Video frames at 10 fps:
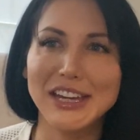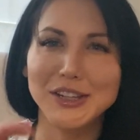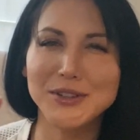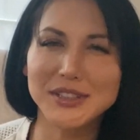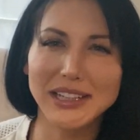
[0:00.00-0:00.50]

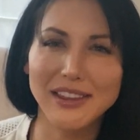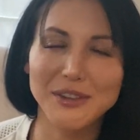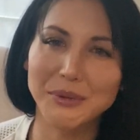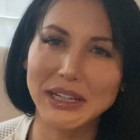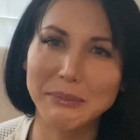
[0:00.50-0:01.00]
usually a
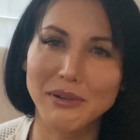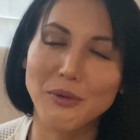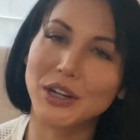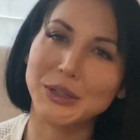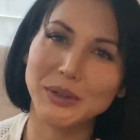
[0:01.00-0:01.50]
3
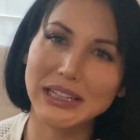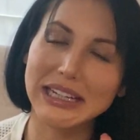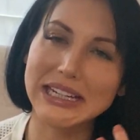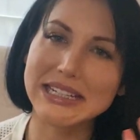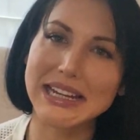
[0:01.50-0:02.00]
before you
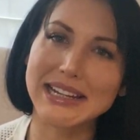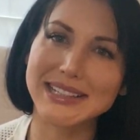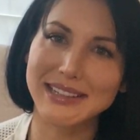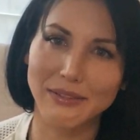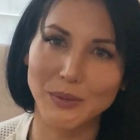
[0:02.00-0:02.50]
eat and a
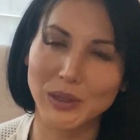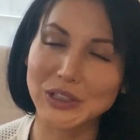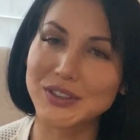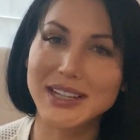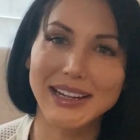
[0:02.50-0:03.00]
7 when
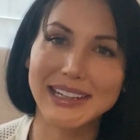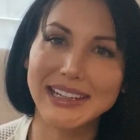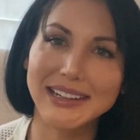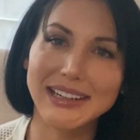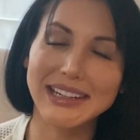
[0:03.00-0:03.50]
you're done
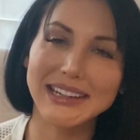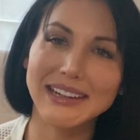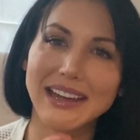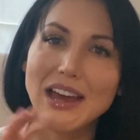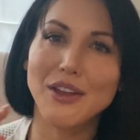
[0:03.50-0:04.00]
eating